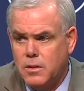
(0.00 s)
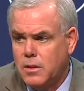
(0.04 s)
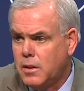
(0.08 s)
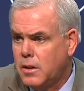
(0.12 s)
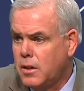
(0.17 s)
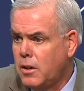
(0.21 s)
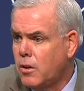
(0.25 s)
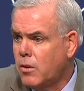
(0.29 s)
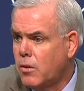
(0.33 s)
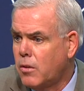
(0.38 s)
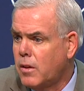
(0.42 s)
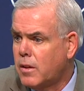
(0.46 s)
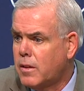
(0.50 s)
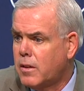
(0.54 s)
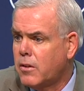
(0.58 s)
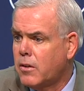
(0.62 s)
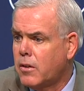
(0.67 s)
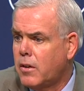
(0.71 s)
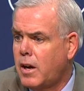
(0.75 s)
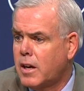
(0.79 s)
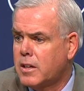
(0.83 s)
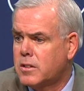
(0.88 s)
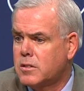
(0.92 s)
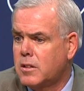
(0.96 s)
year that
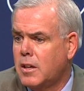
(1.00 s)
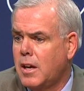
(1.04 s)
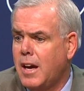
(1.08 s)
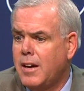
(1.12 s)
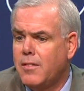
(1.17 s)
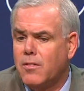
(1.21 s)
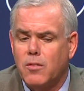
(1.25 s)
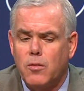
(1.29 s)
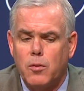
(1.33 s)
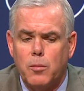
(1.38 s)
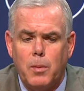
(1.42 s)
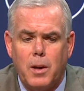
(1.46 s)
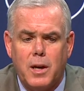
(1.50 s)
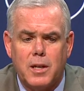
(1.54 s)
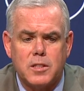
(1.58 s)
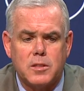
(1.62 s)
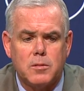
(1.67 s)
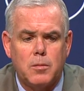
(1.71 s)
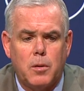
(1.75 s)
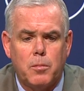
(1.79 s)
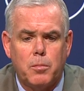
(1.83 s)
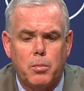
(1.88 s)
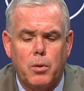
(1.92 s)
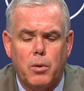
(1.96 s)
they're actually having their
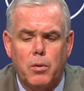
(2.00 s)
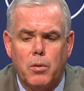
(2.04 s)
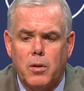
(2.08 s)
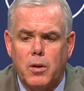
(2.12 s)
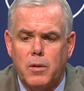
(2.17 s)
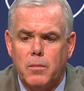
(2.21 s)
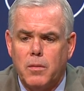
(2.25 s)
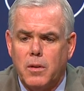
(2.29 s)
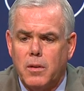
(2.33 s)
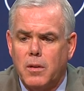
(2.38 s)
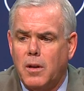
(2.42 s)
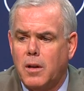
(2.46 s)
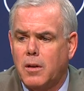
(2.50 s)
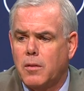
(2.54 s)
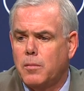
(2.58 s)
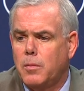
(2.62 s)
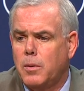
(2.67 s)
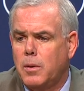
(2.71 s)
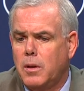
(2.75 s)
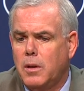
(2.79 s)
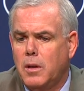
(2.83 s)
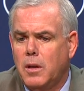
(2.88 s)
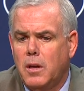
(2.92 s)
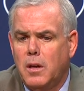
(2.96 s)
basketball program. I thought it'd
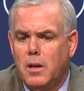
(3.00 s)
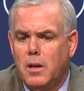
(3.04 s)
be